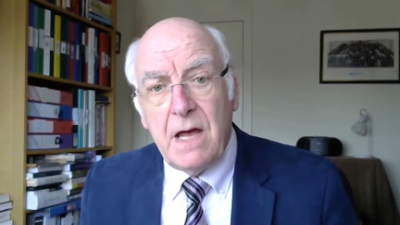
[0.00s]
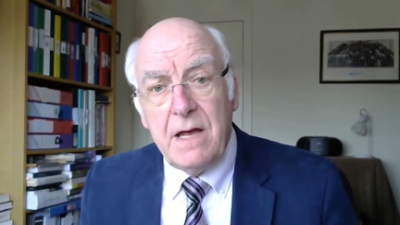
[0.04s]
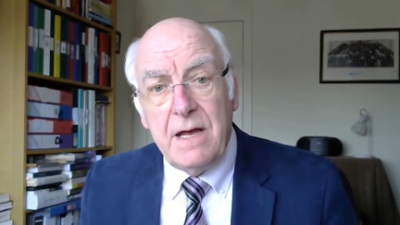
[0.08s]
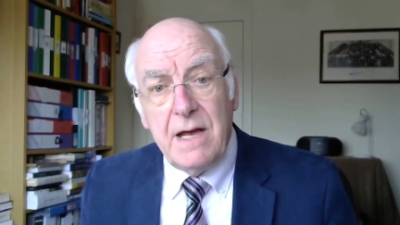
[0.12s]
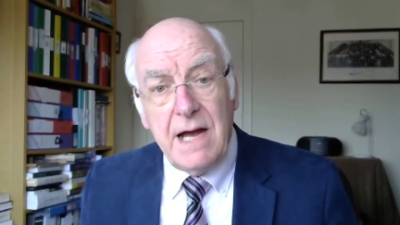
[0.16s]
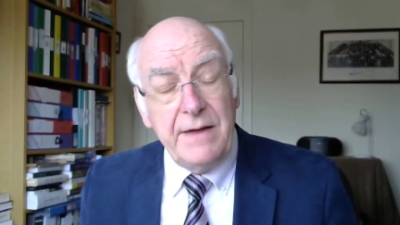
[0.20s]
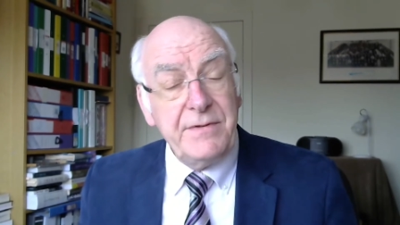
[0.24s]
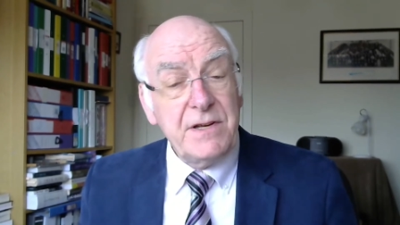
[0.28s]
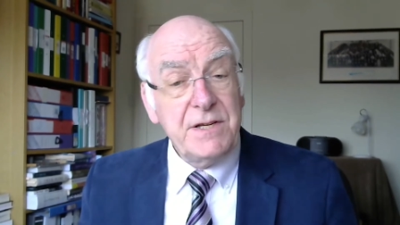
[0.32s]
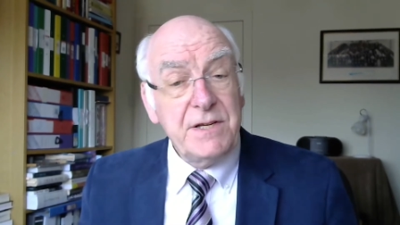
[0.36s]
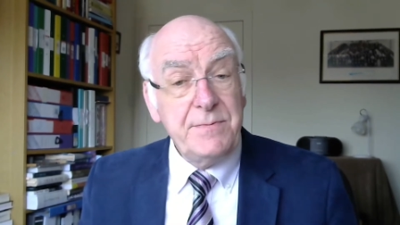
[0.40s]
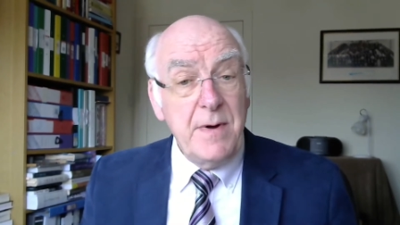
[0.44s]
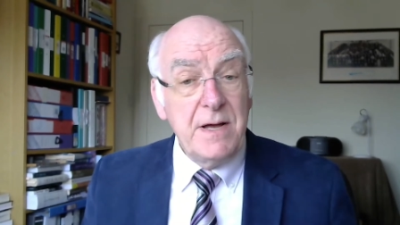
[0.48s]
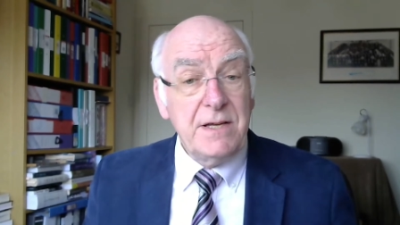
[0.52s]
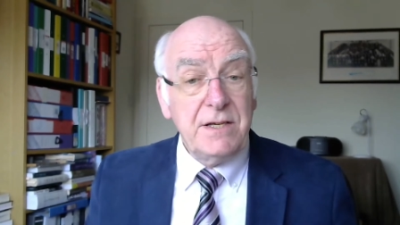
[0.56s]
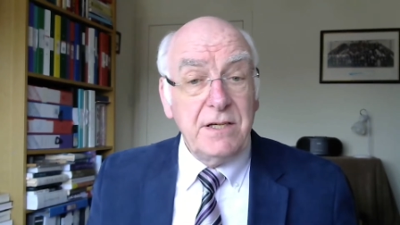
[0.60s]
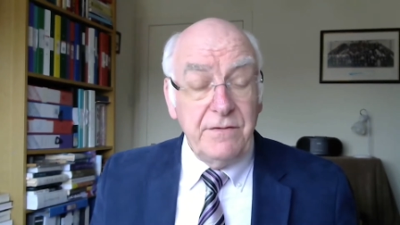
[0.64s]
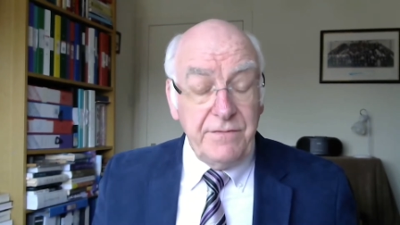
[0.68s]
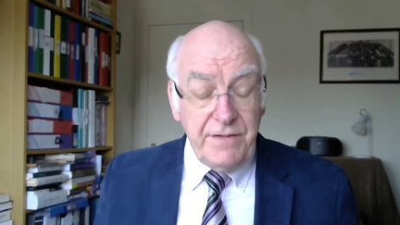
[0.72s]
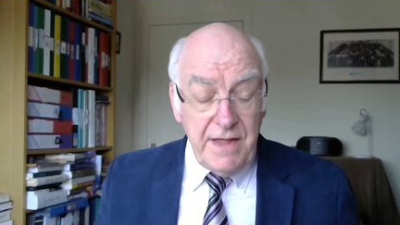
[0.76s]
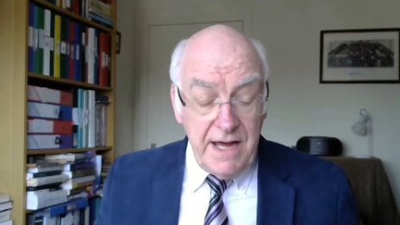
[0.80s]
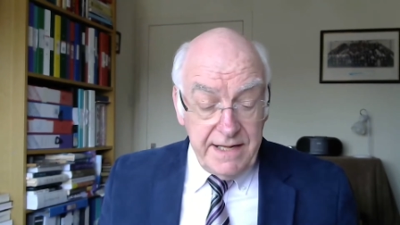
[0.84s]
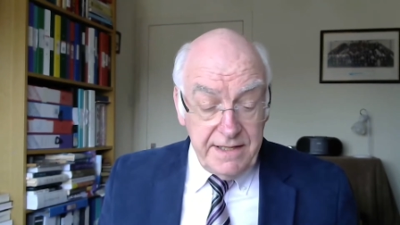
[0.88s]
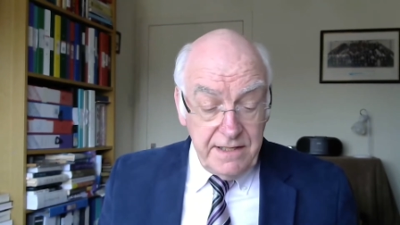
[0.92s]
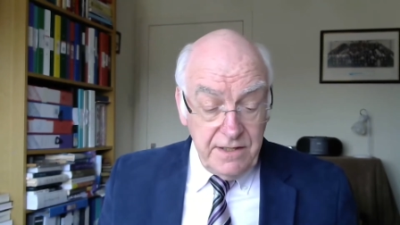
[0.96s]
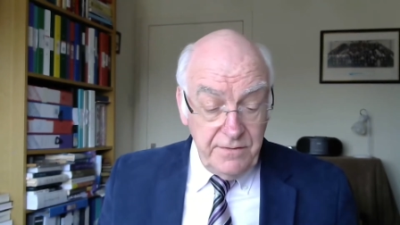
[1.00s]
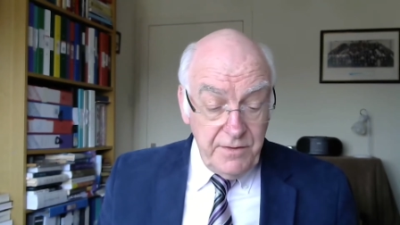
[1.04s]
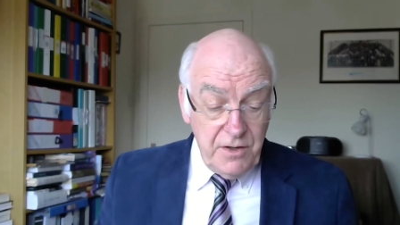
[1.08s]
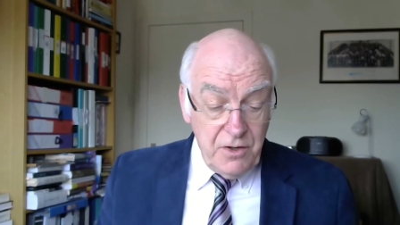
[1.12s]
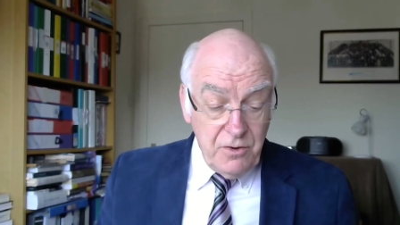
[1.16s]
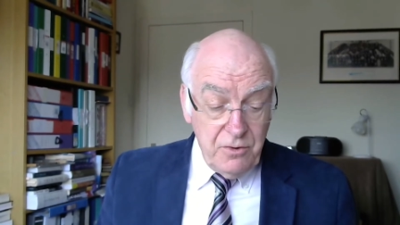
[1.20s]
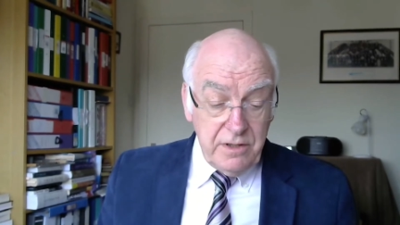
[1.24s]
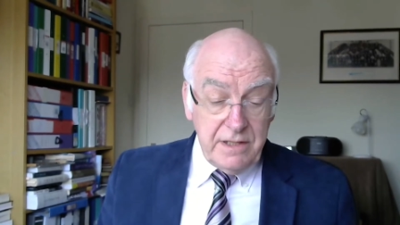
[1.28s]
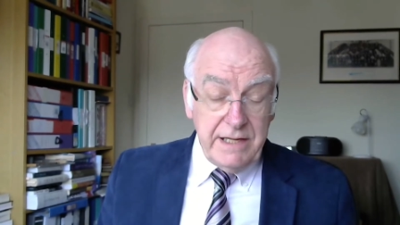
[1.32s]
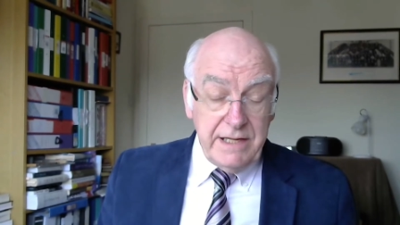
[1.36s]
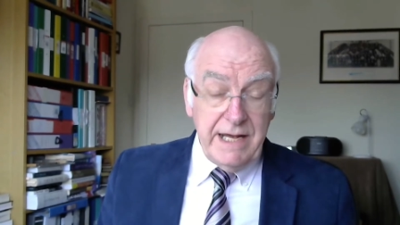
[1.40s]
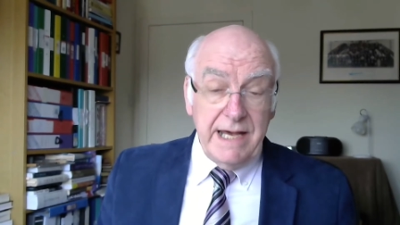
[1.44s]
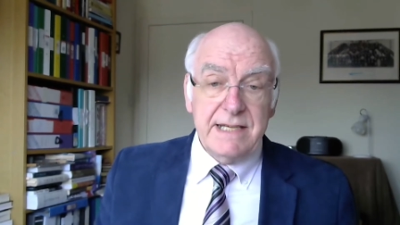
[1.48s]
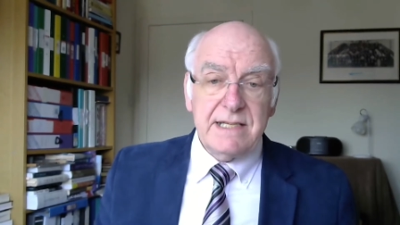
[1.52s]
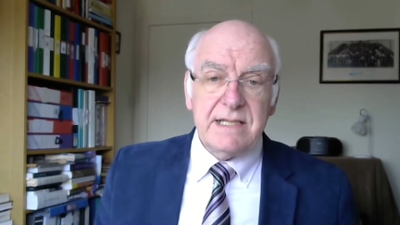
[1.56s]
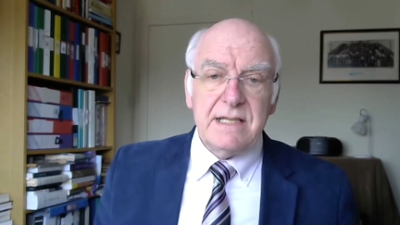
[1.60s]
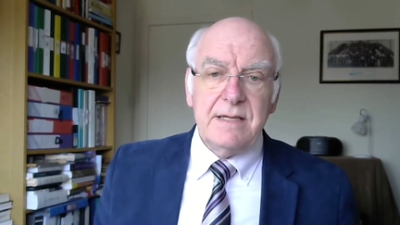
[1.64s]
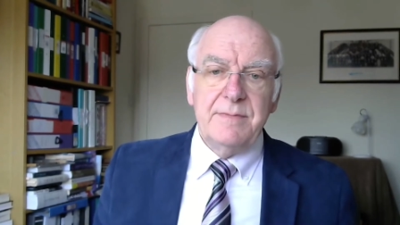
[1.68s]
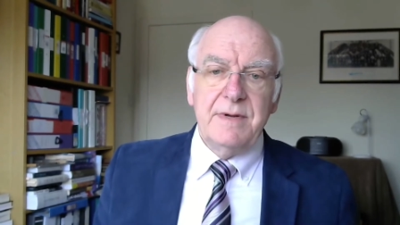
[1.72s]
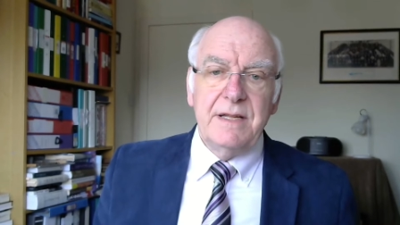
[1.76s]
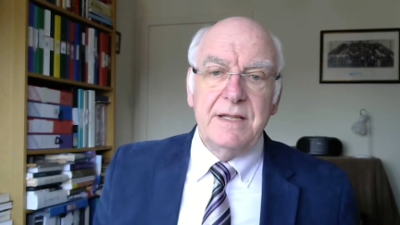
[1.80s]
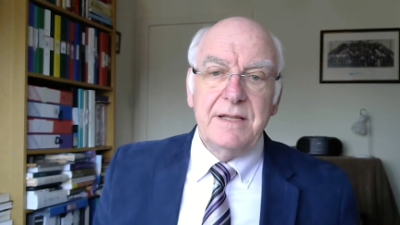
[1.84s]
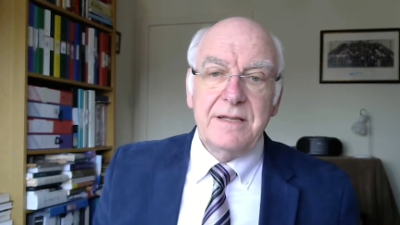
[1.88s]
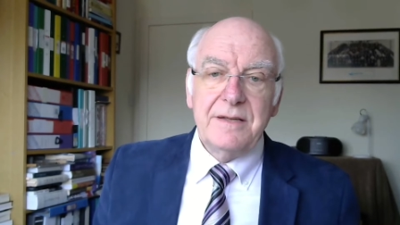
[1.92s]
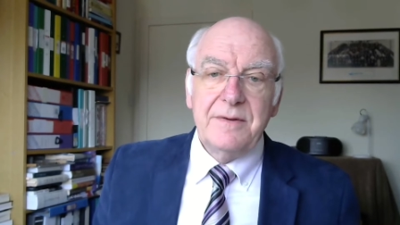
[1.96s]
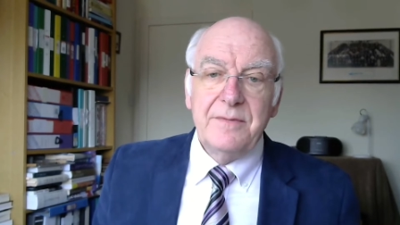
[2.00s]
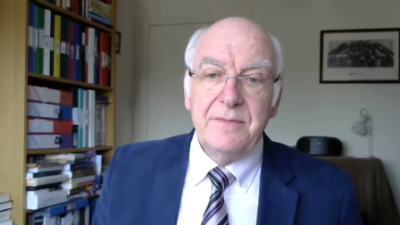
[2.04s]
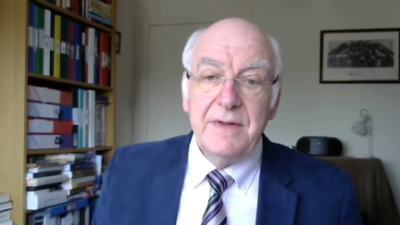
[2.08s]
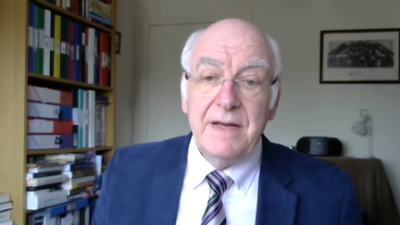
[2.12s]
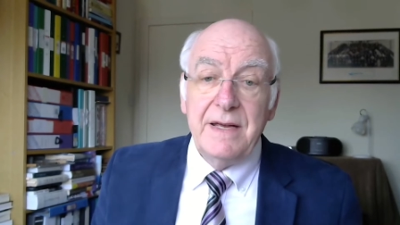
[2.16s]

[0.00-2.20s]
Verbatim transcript: And there's much of that in the Old Testament.